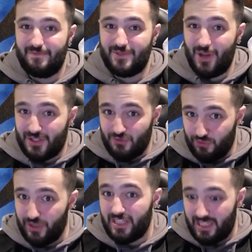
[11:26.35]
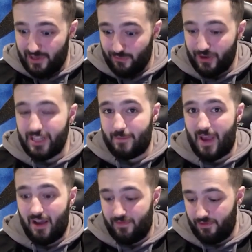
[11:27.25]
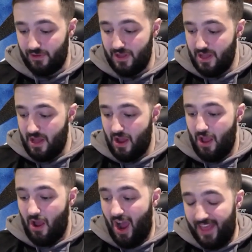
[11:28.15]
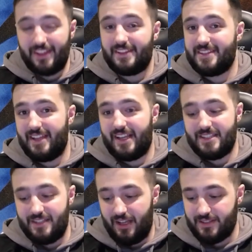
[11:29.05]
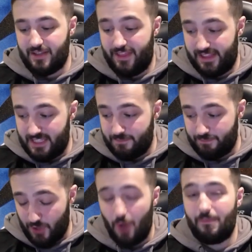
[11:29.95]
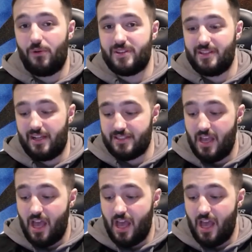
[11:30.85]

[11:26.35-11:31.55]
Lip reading: So it's really, really powerful. I think this deck is nuts. I think this combo is nuts.